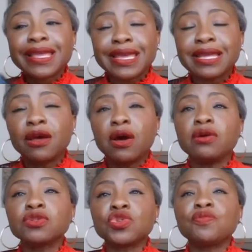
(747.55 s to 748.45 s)
can
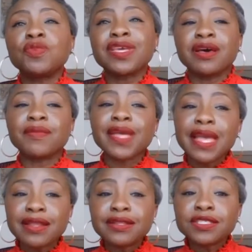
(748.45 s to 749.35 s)
also become
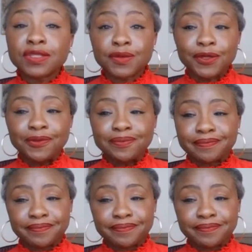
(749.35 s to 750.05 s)
eligible